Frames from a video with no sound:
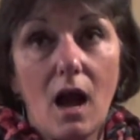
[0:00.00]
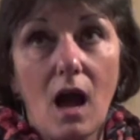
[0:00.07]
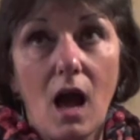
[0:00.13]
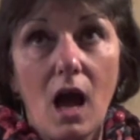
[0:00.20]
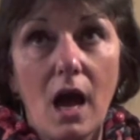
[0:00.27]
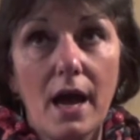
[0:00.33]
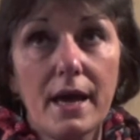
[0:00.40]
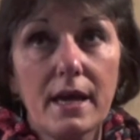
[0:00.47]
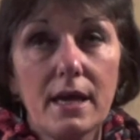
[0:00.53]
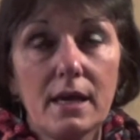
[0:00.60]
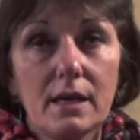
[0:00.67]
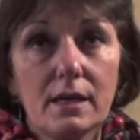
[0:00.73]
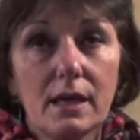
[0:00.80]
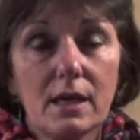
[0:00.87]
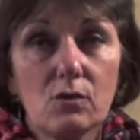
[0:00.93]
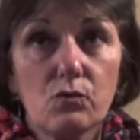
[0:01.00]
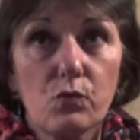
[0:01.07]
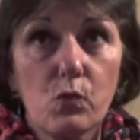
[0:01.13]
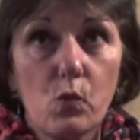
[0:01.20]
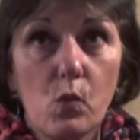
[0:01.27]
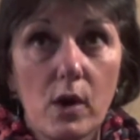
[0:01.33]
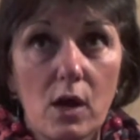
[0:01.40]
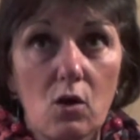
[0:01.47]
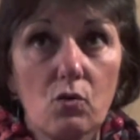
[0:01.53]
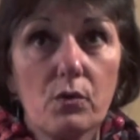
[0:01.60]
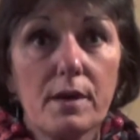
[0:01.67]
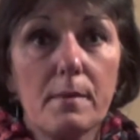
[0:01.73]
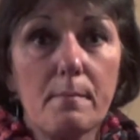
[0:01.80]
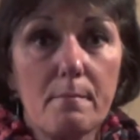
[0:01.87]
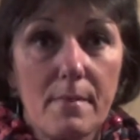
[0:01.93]
I can well
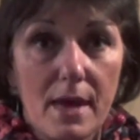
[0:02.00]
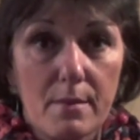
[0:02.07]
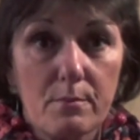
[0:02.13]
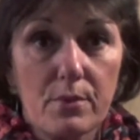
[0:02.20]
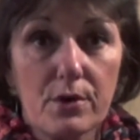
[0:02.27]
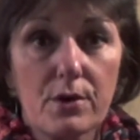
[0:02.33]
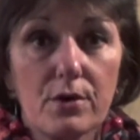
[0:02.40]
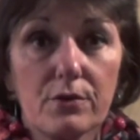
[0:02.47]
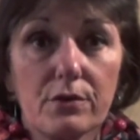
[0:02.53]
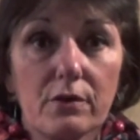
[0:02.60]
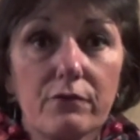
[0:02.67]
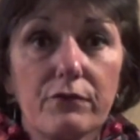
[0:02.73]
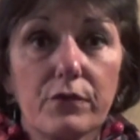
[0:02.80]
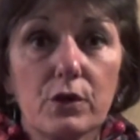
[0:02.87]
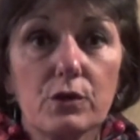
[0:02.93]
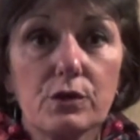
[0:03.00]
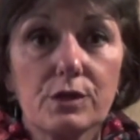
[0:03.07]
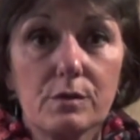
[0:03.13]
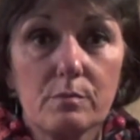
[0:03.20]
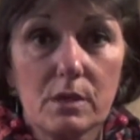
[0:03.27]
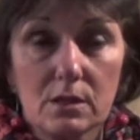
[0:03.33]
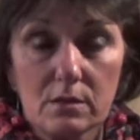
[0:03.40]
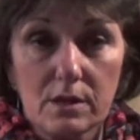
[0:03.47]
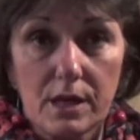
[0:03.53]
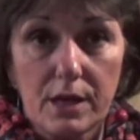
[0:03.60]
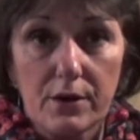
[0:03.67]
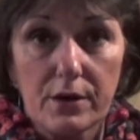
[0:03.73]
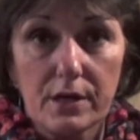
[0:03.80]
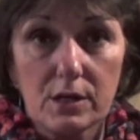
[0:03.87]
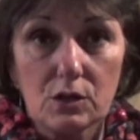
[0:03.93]
remember the first
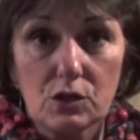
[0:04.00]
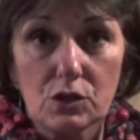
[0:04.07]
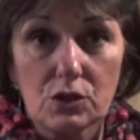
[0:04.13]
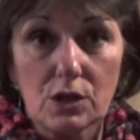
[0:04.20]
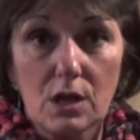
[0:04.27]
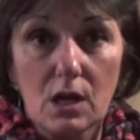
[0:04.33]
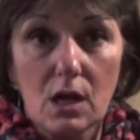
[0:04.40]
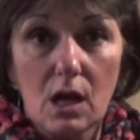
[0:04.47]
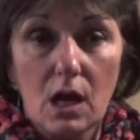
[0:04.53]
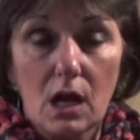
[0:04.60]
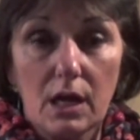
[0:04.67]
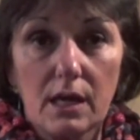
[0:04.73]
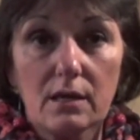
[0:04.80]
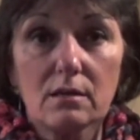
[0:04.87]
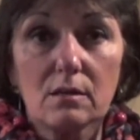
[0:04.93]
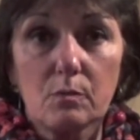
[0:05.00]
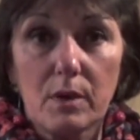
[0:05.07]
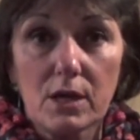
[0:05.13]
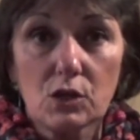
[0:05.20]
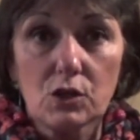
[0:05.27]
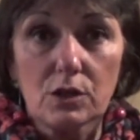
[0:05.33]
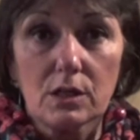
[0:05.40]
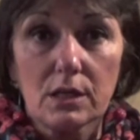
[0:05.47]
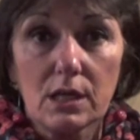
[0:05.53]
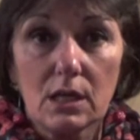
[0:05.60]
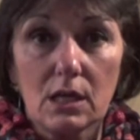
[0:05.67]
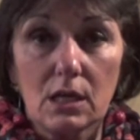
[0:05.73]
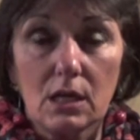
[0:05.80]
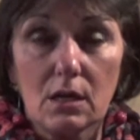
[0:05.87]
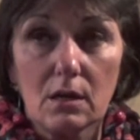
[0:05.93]
miscarriage,
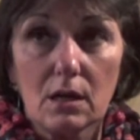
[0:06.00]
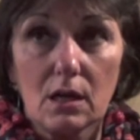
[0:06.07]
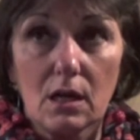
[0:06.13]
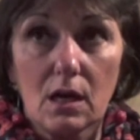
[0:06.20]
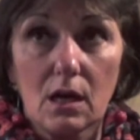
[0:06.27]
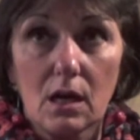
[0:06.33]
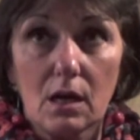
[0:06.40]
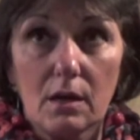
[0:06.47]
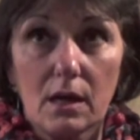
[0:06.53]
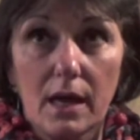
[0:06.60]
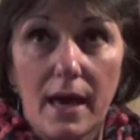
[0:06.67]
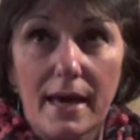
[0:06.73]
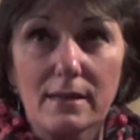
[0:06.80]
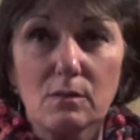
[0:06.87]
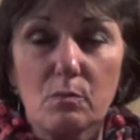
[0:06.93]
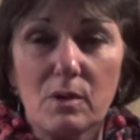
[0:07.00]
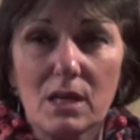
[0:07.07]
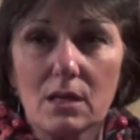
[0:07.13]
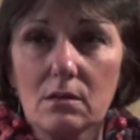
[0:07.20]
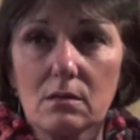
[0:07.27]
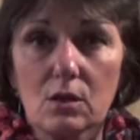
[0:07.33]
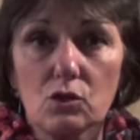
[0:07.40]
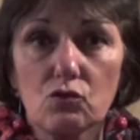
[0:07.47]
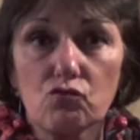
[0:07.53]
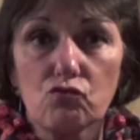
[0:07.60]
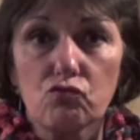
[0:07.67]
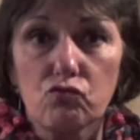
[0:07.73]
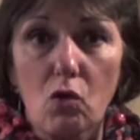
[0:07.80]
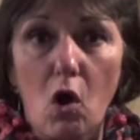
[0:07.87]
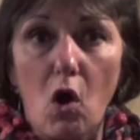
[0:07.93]
especially as being such
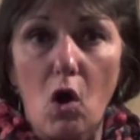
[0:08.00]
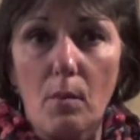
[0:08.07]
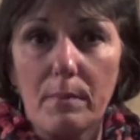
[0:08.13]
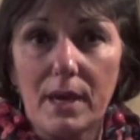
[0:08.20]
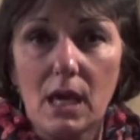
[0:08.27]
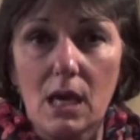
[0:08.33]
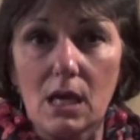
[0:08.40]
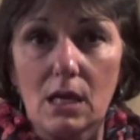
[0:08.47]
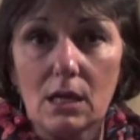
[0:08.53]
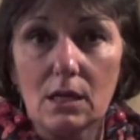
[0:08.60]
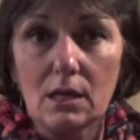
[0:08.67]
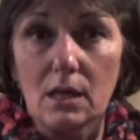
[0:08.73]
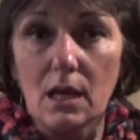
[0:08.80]
raw pain,